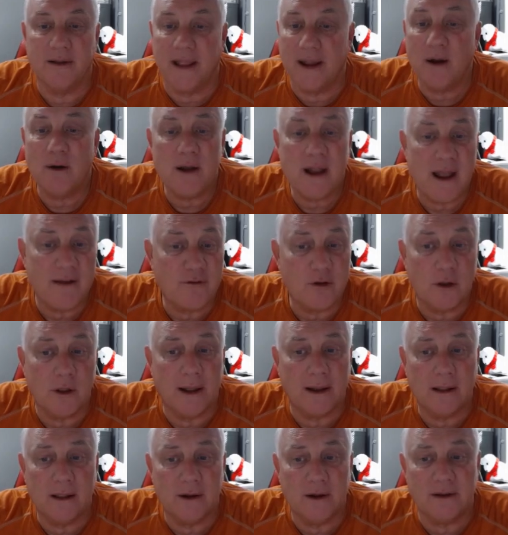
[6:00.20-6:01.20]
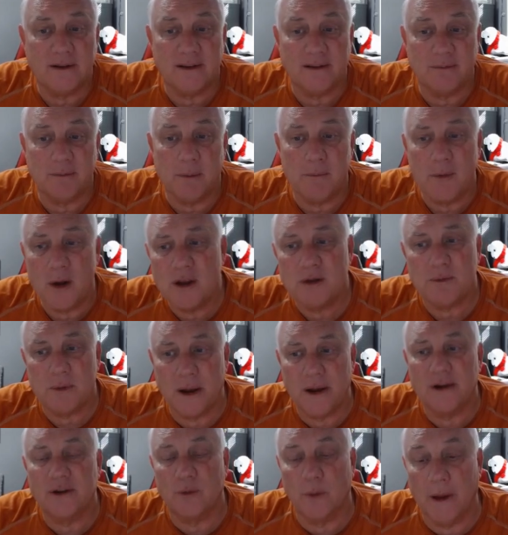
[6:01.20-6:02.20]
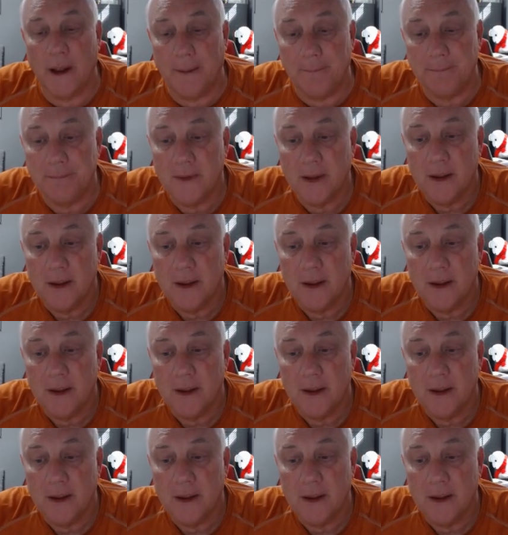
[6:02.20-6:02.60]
they don't have goal line clearances, but most players will.